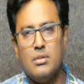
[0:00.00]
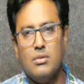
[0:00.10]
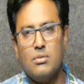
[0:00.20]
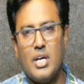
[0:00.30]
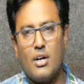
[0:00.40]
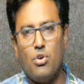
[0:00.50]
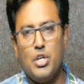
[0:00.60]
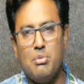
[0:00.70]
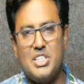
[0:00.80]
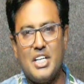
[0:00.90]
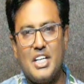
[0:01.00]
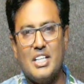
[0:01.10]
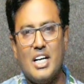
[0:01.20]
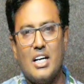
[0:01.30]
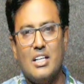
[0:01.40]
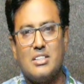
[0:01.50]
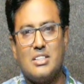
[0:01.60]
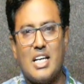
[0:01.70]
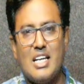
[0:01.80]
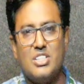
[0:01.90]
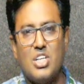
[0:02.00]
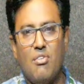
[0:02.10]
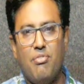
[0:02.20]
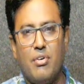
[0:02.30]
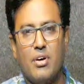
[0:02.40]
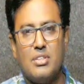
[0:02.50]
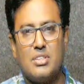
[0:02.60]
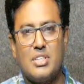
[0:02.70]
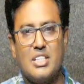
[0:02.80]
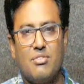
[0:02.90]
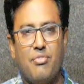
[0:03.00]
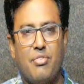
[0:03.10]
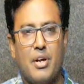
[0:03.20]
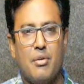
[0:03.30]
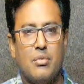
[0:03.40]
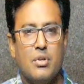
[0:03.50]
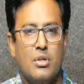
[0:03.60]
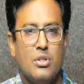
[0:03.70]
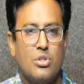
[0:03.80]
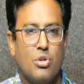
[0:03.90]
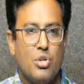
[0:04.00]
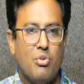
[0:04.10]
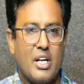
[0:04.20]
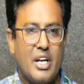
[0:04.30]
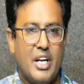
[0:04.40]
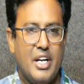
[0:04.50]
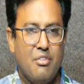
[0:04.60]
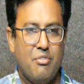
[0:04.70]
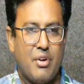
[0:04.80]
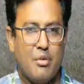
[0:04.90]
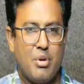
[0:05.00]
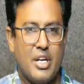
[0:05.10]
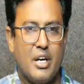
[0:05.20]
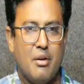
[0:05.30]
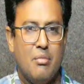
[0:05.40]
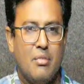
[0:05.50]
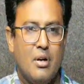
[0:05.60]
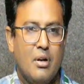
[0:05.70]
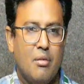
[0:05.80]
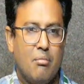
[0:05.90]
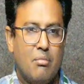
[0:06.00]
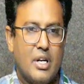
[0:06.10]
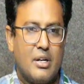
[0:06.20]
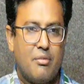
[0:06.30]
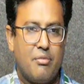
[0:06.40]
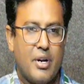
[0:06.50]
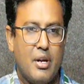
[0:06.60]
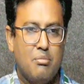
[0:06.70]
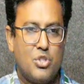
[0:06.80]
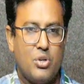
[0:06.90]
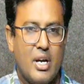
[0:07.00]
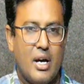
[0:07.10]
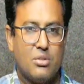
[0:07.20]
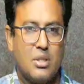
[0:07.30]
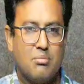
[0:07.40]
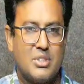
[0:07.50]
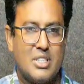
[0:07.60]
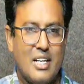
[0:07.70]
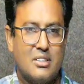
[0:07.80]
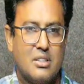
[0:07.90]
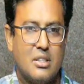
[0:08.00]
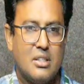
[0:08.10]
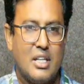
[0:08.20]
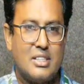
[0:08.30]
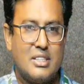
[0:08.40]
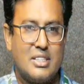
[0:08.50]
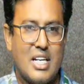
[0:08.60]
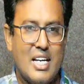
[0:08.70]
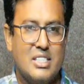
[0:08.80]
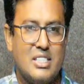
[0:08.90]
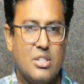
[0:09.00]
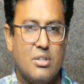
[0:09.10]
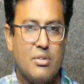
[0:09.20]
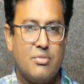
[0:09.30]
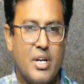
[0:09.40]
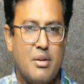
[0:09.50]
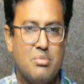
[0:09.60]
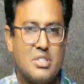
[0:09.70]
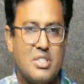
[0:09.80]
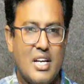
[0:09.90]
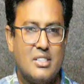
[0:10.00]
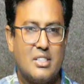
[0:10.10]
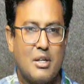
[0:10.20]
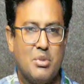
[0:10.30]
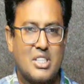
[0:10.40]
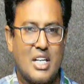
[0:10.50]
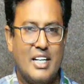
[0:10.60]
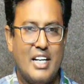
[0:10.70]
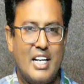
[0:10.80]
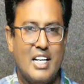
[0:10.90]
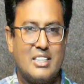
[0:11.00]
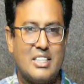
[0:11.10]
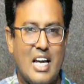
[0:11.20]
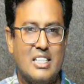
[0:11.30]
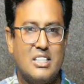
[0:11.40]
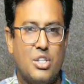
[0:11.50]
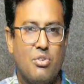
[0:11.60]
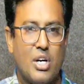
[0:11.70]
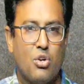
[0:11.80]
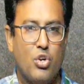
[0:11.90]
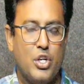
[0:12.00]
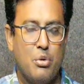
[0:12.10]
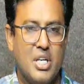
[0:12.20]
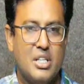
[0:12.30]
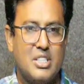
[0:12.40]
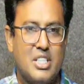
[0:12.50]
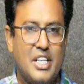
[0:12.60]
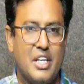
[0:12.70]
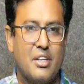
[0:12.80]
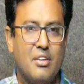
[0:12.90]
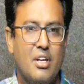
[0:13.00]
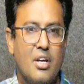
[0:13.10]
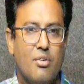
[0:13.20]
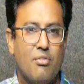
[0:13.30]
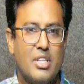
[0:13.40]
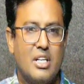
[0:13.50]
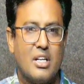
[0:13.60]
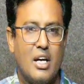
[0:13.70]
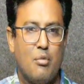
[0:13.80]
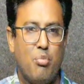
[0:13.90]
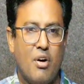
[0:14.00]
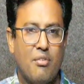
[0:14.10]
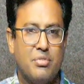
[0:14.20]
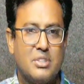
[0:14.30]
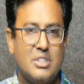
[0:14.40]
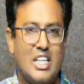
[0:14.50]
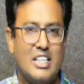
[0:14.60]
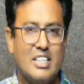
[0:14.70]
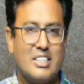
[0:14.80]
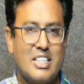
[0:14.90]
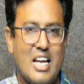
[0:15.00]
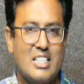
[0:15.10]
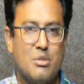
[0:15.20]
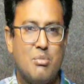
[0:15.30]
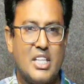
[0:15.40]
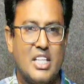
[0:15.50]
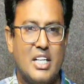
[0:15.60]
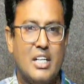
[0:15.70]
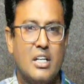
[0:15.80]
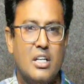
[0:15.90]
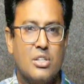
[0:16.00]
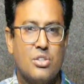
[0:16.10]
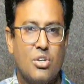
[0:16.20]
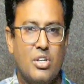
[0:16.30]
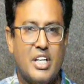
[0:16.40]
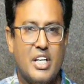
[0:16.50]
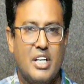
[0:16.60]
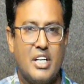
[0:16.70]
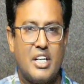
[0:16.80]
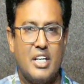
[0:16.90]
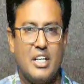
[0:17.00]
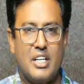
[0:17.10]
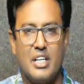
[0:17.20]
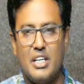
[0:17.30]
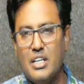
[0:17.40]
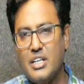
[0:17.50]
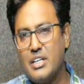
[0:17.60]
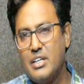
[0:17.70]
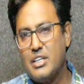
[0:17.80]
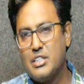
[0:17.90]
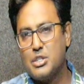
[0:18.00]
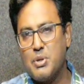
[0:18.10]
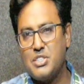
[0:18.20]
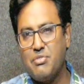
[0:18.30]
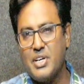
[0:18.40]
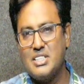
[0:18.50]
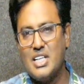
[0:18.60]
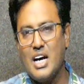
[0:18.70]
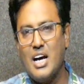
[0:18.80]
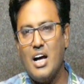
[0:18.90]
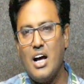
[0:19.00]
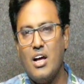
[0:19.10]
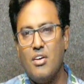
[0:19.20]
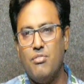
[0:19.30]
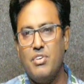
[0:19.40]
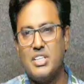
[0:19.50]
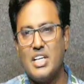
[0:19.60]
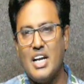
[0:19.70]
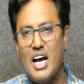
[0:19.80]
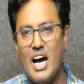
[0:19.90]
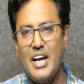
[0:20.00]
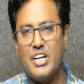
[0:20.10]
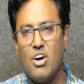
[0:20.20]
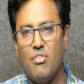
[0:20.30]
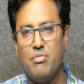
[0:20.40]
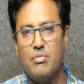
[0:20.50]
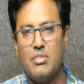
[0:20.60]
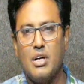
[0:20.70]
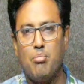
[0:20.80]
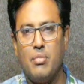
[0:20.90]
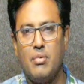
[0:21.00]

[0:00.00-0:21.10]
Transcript: going to be setting the size of the frame. So you are creating frame here, that frame should have some size, that size, frame size, that means container size you are going to be setting with the help of set size method. So it specifies the width and height of the